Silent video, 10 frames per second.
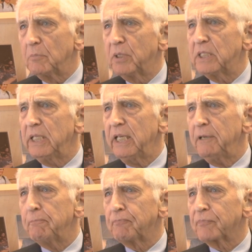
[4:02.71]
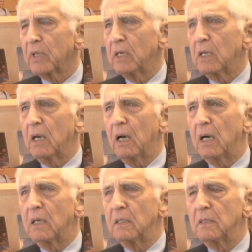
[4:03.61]
But the
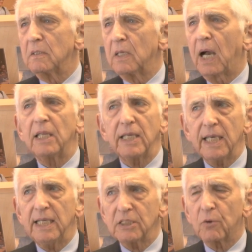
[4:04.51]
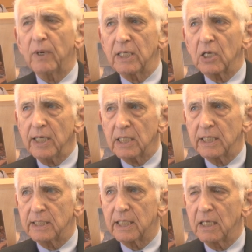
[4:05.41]
uh, I think he is quite
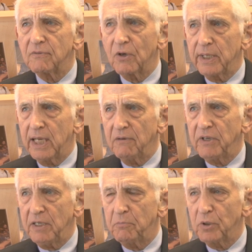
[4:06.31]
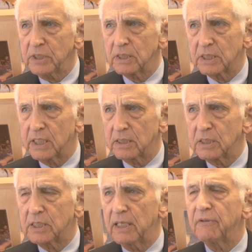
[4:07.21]
likely to get a very heavy prison
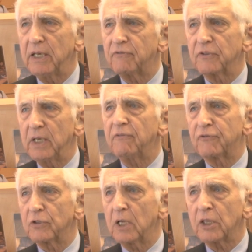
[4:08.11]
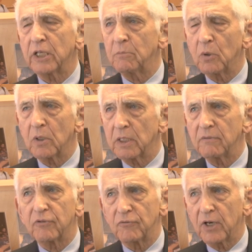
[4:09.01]
sentence, if, if, if, for nothing more
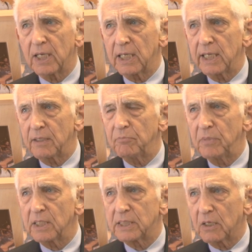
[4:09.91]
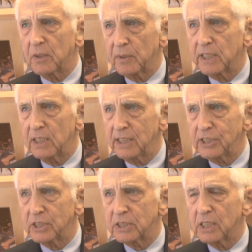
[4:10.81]
than for violating military
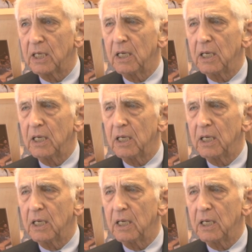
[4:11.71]
regulations.